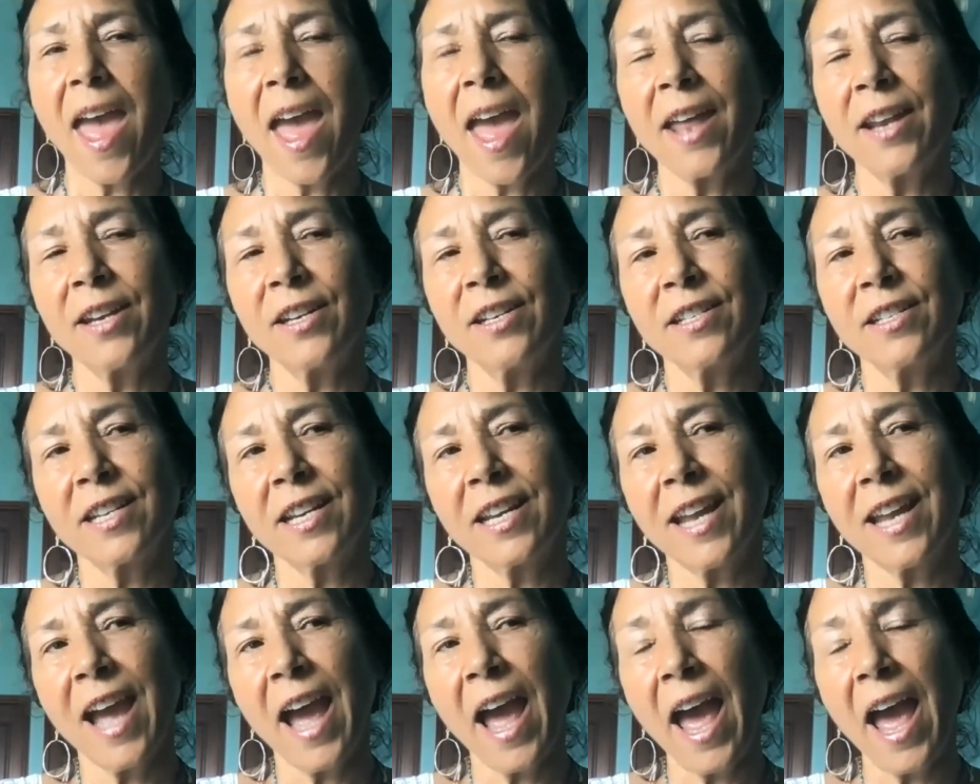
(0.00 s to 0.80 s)

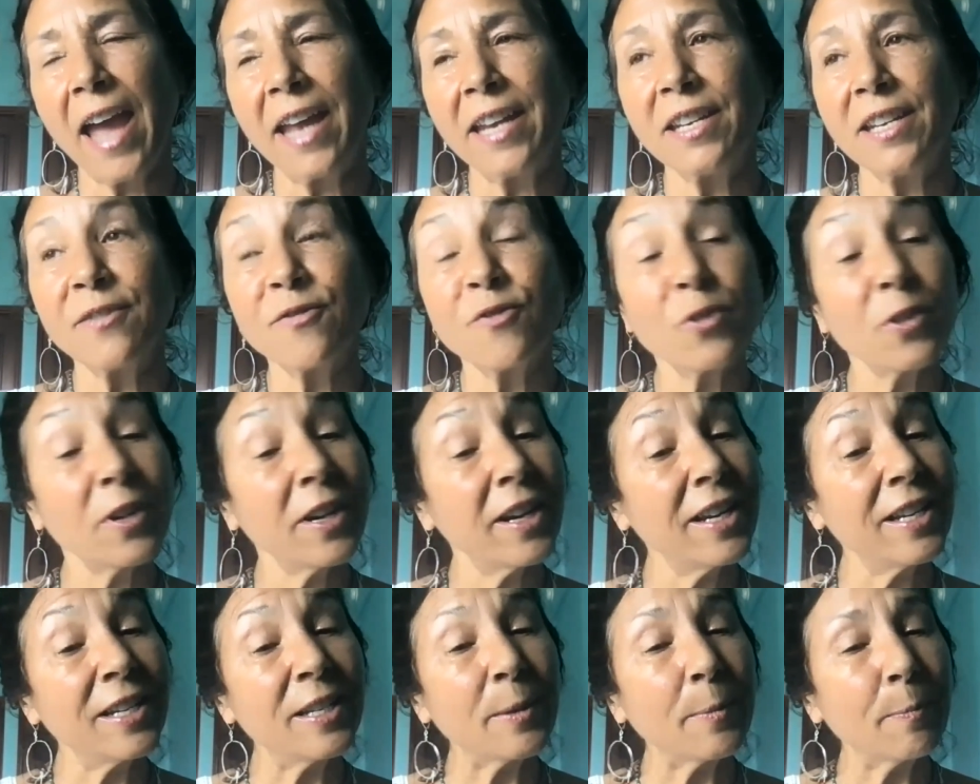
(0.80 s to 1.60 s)
and kind of
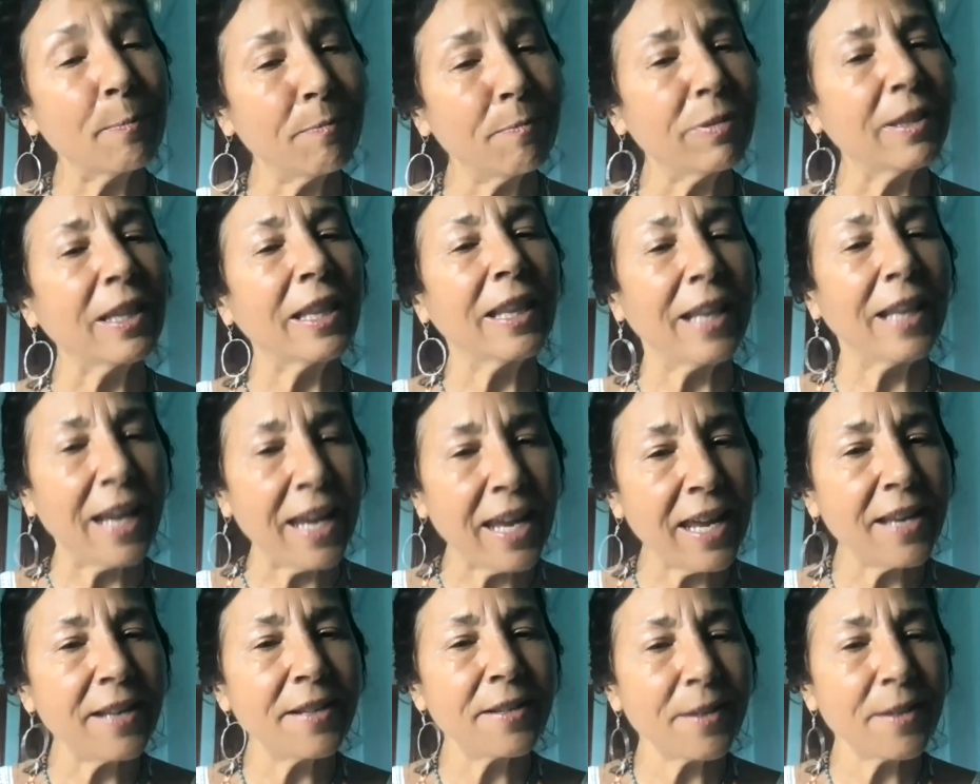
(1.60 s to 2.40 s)
trying to
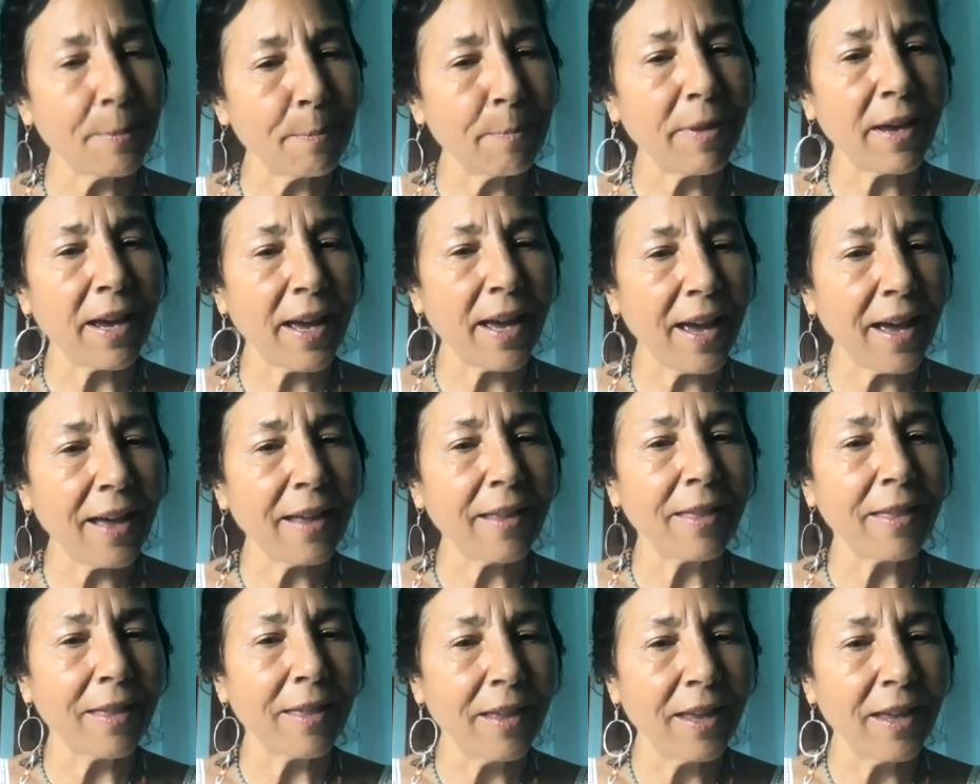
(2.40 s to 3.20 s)
blaze a
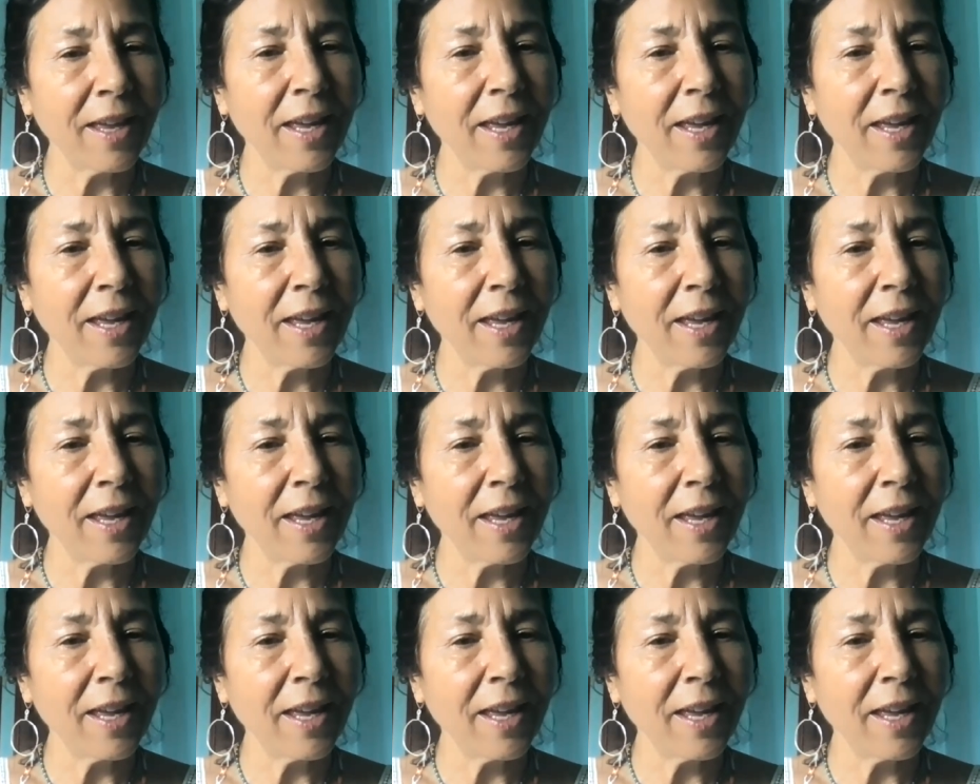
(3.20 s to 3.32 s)
path